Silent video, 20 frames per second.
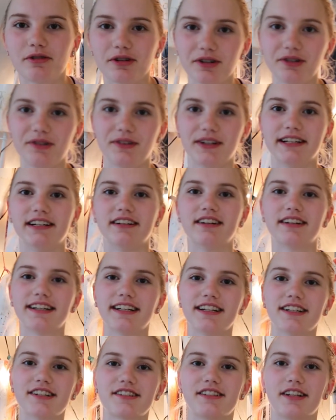want to read on
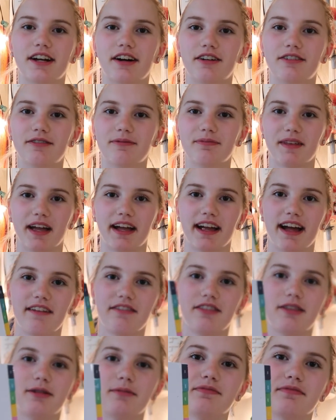here, so I
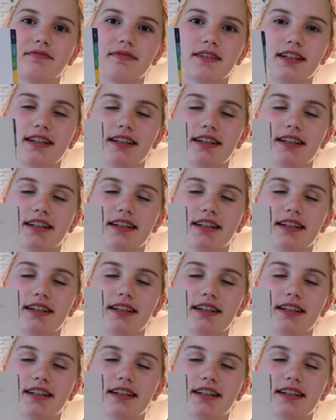have them